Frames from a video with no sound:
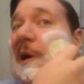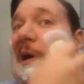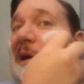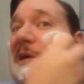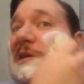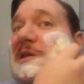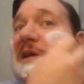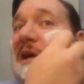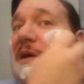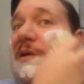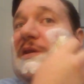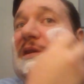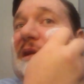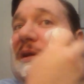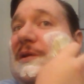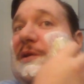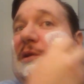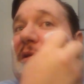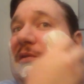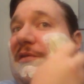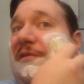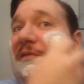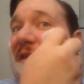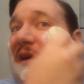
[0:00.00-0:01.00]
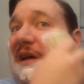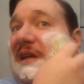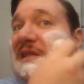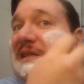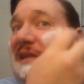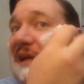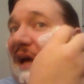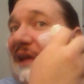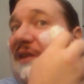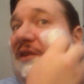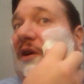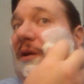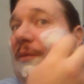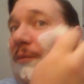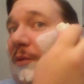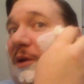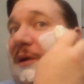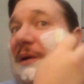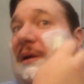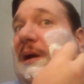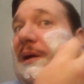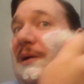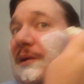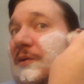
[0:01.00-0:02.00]
I said I was going to do a face lather. I'm
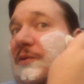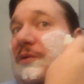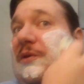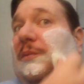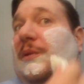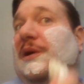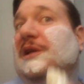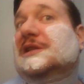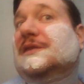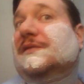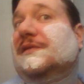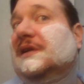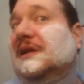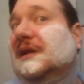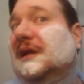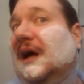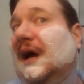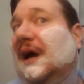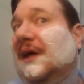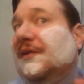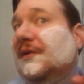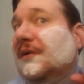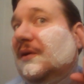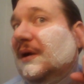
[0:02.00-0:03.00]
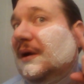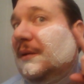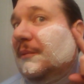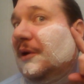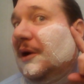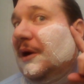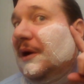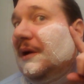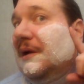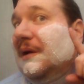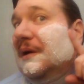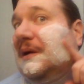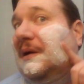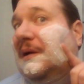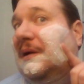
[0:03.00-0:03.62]
really not doing much of a lather, am I?